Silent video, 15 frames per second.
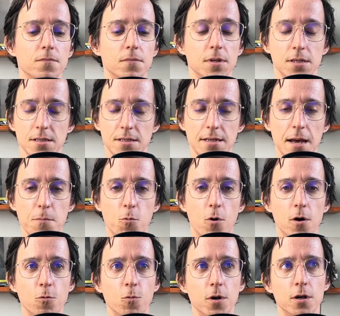step
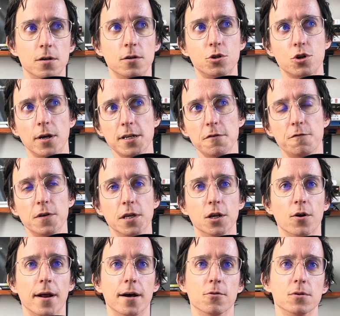1 when trying to figure
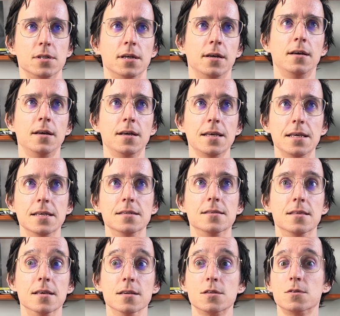out, is
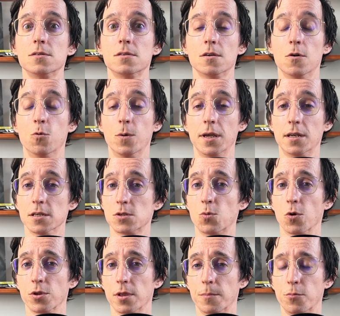this a weakness
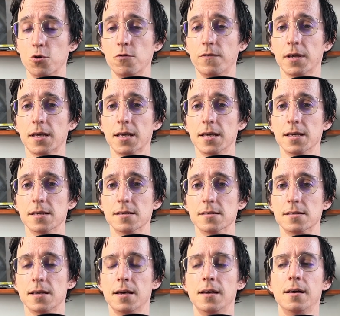worth improving,
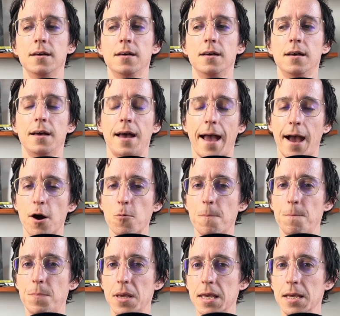is how
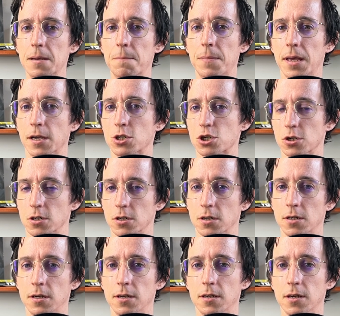big picture
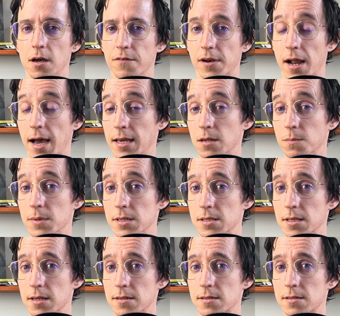of an item is
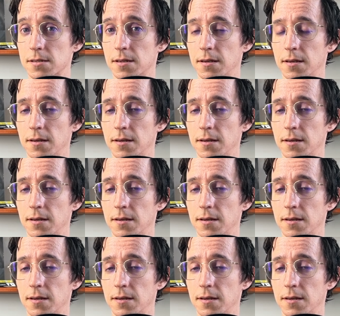this?